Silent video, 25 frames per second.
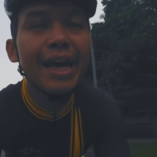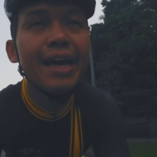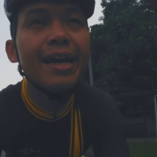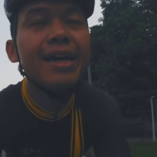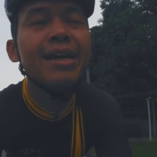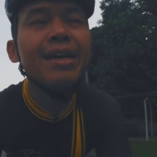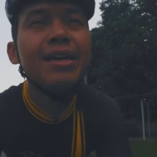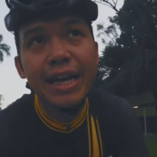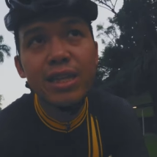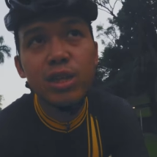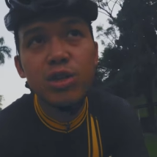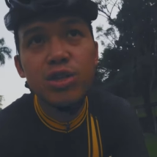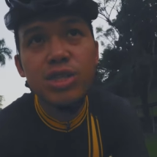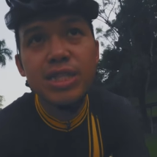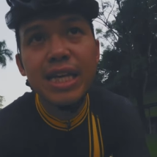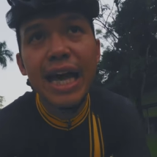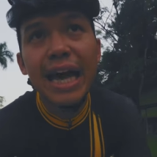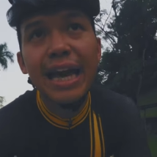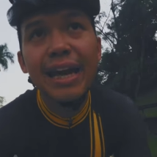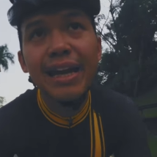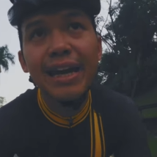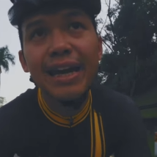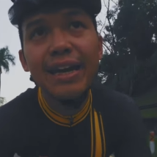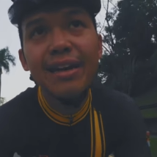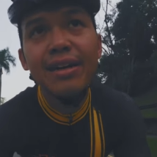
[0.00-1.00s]
Back to
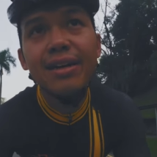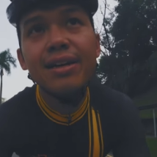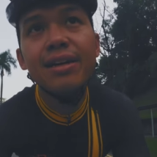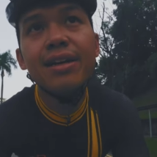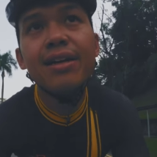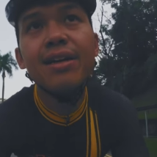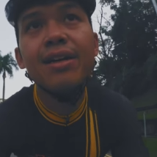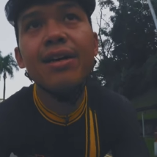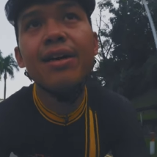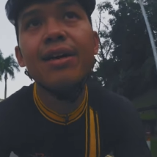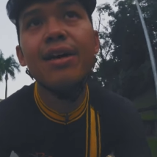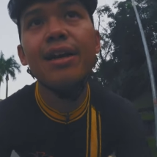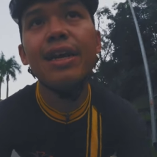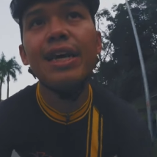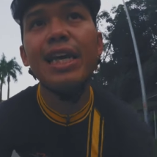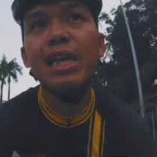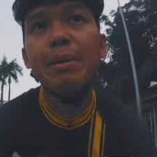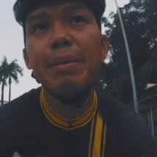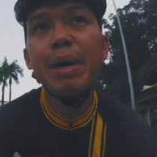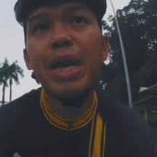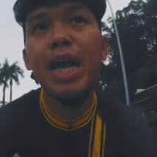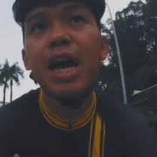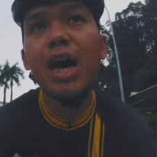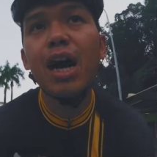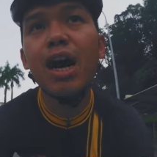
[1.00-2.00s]
cycling, a little
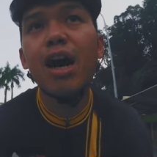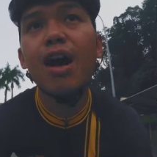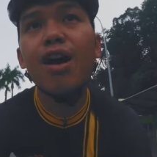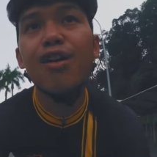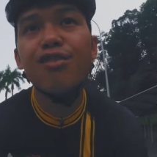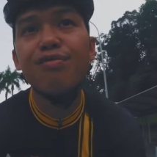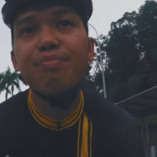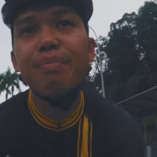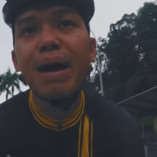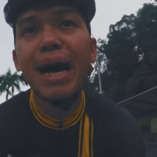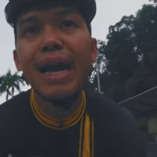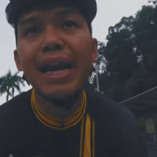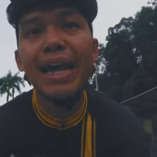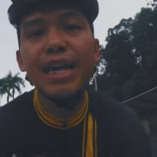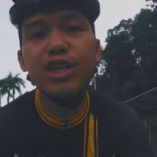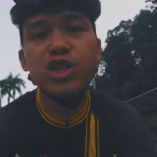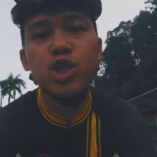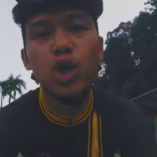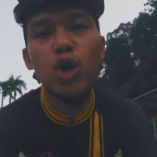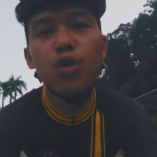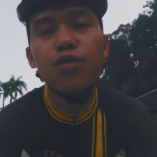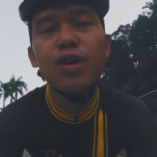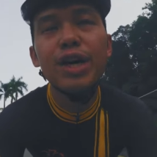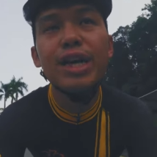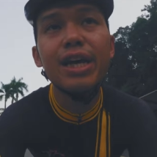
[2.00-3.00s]
bit of mileage
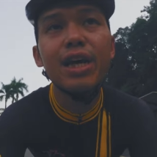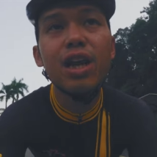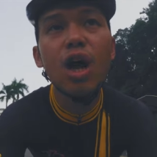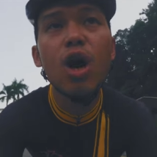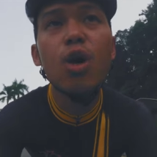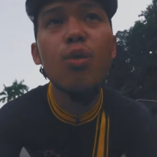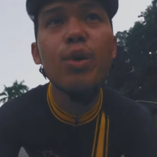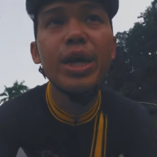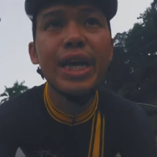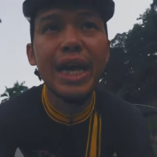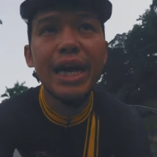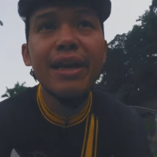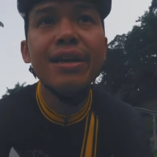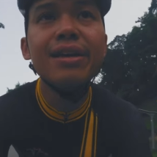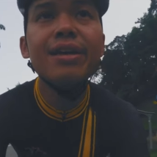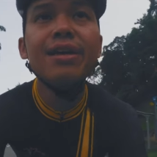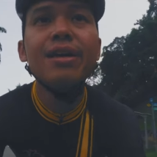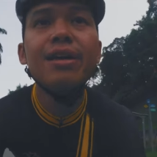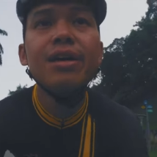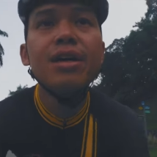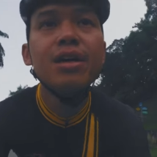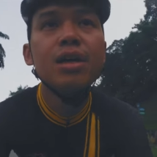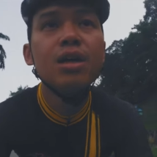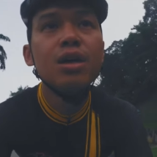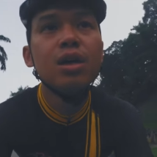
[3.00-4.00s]
over the long weekend.
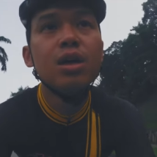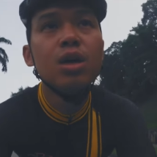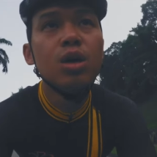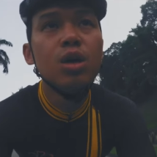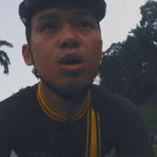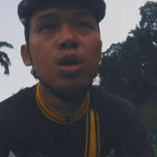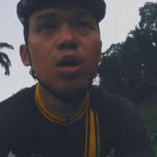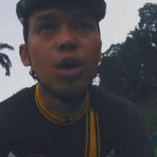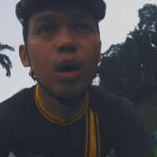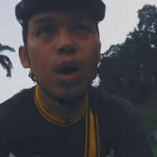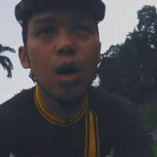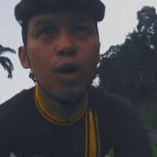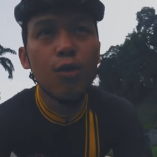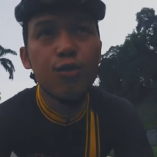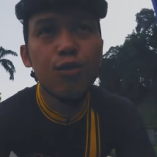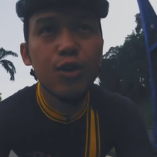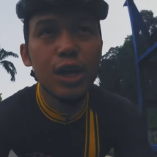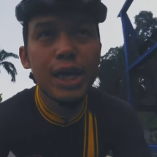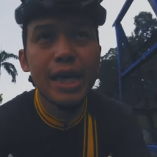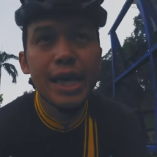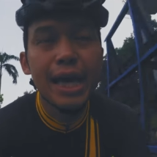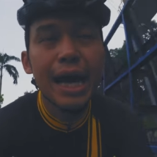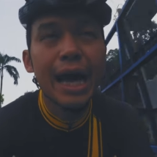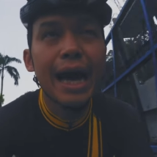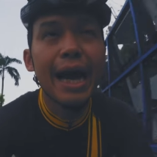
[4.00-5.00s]
Uh,
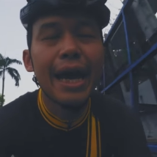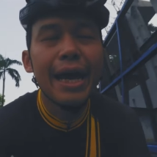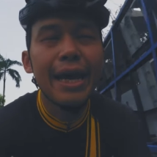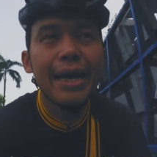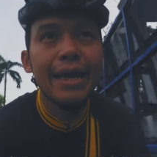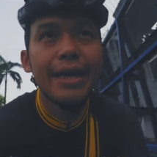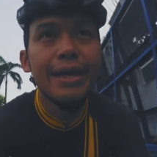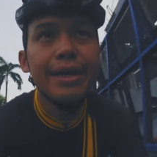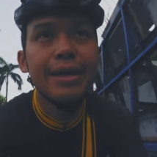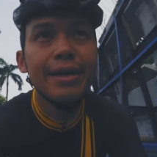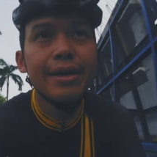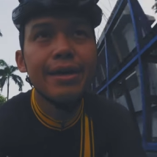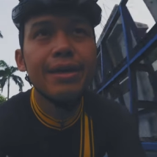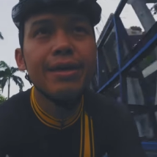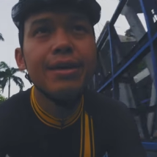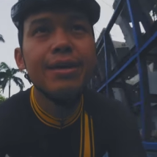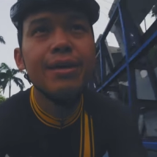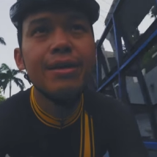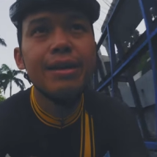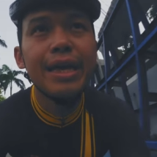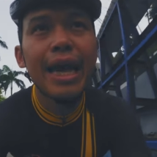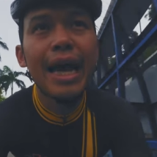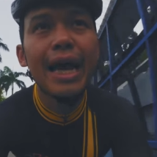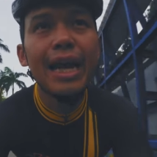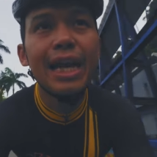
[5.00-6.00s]
hopefully I
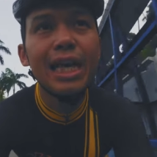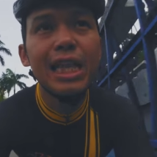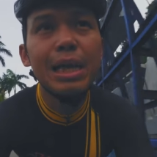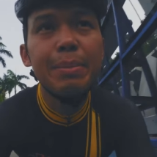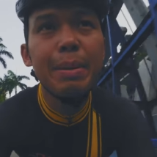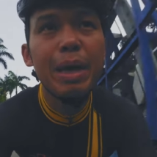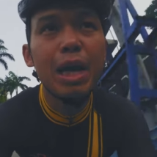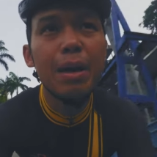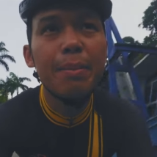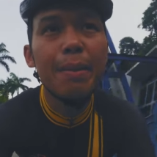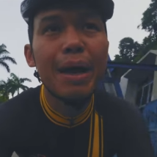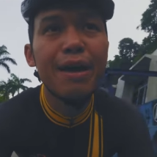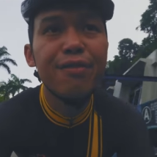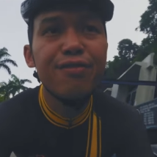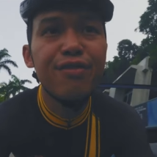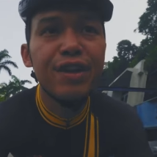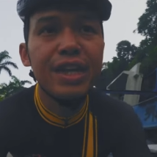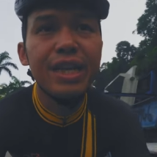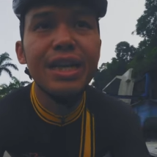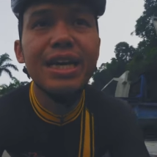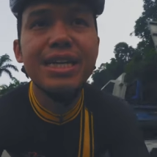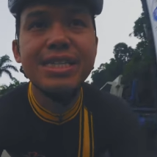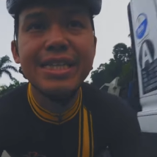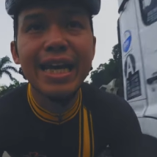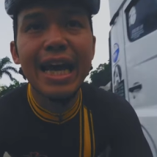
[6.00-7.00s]
get a little bit of my
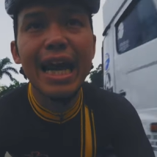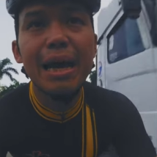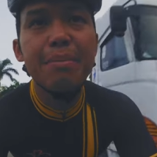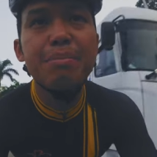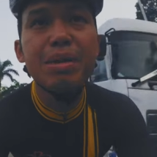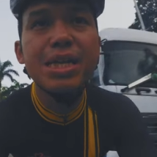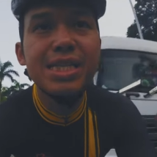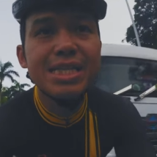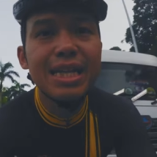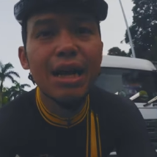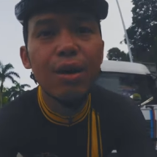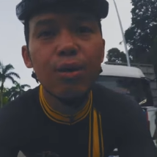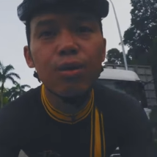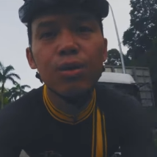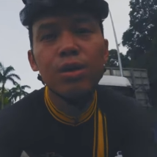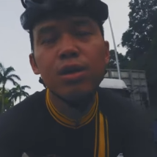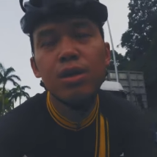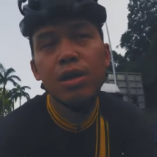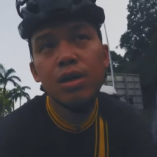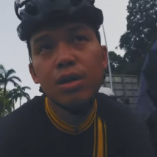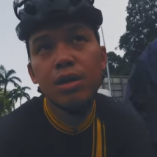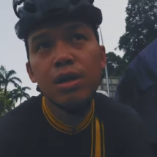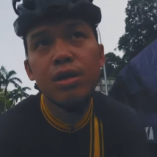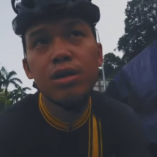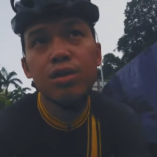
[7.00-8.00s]
fitness that I missed
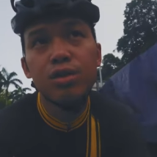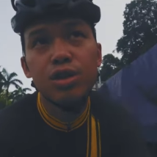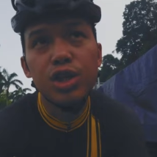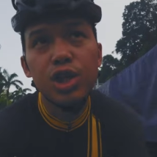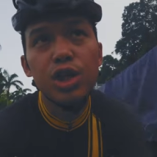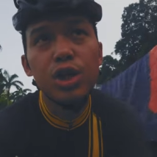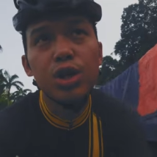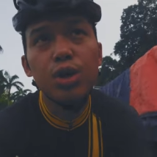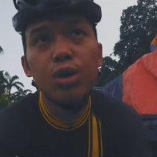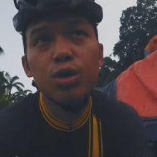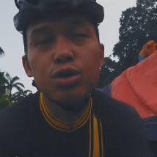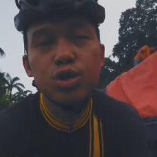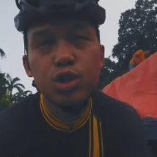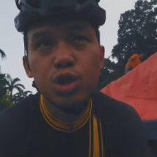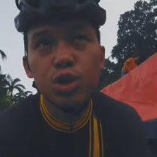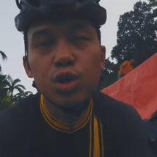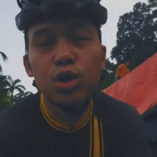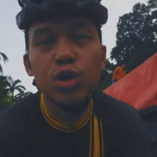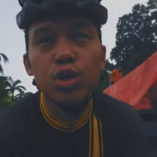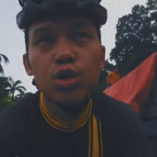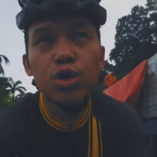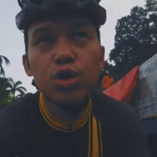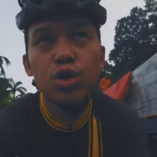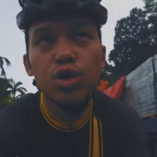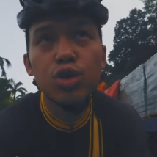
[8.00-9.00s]
out due
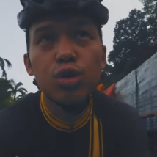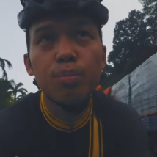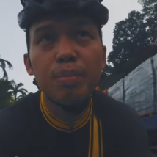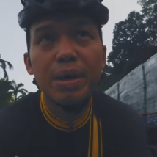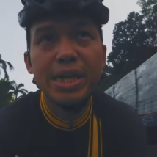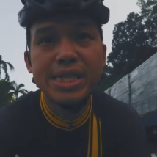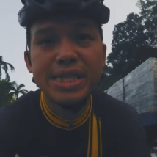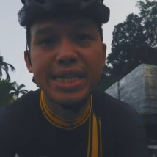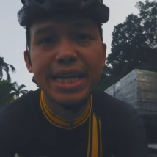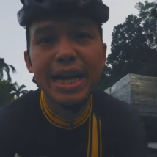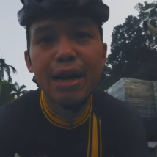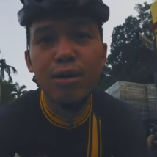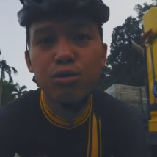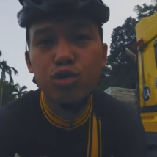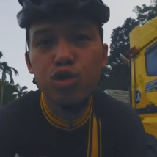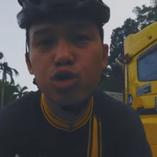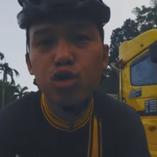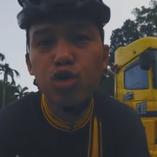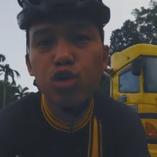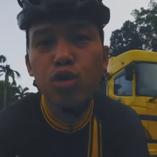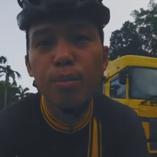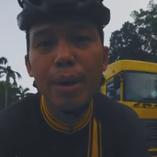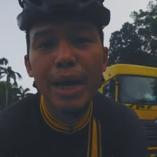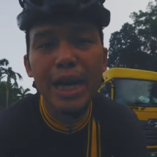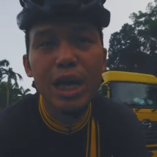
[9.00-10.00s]
to missing out
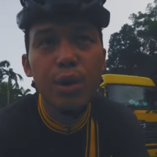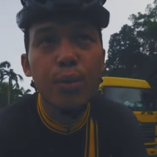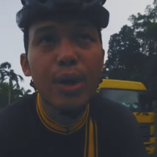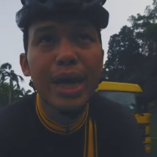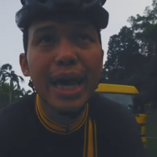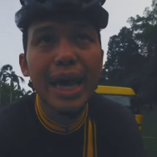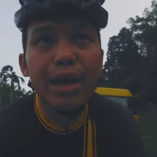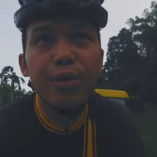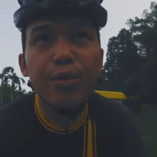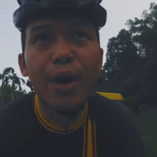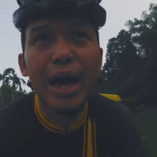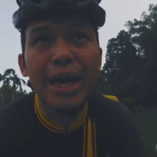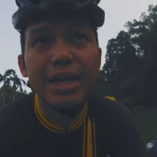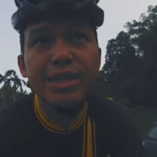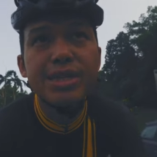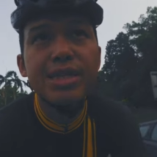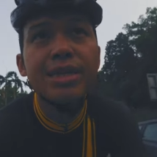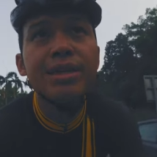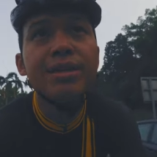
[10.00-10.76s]
too many weekend rides.